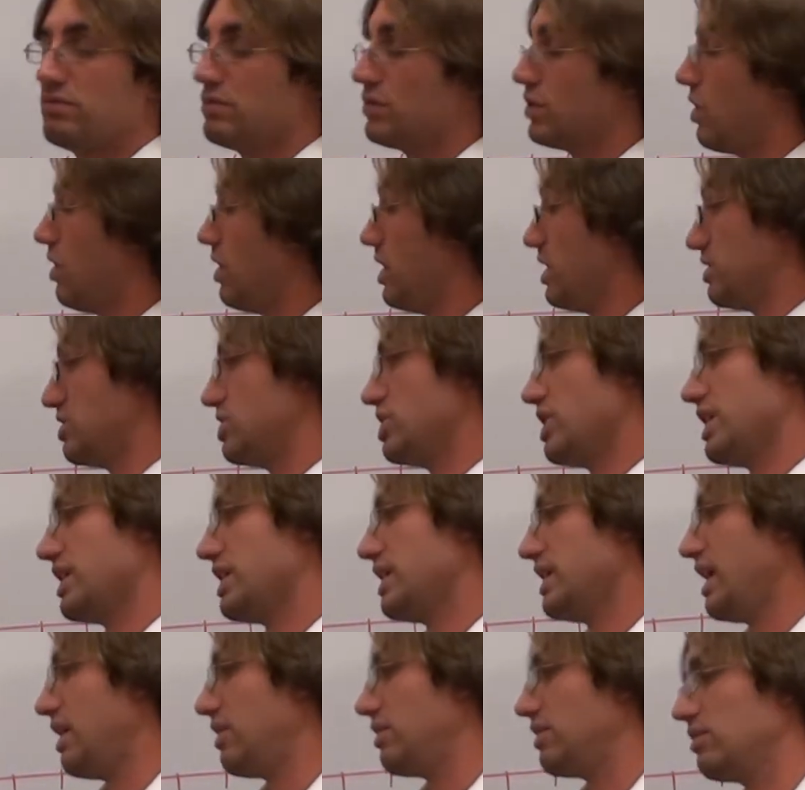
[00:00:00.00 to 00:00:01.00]
Go ahead, check
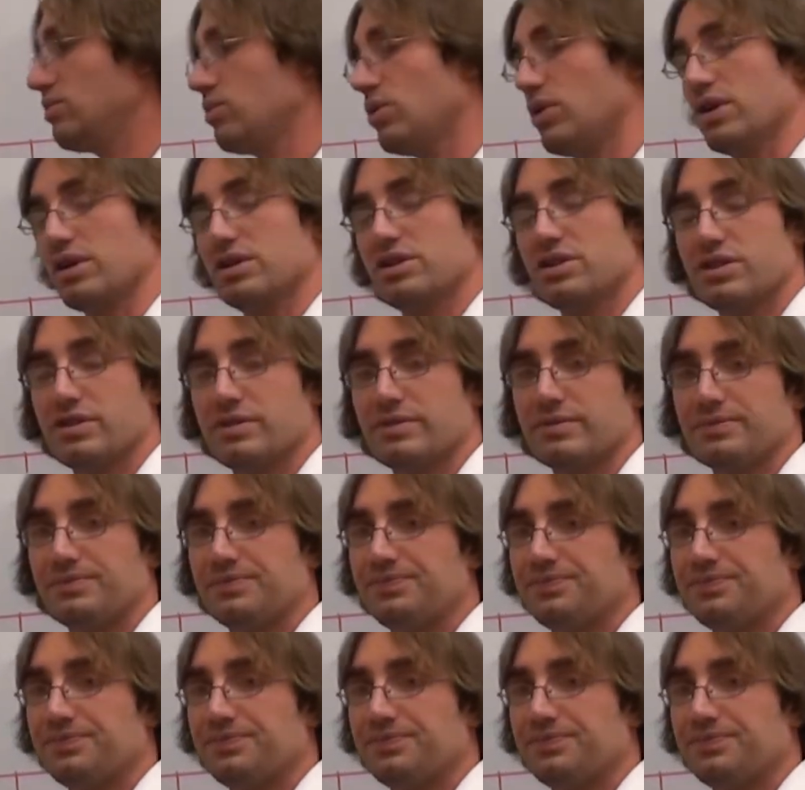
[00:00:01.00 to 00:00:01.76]
it out, it works.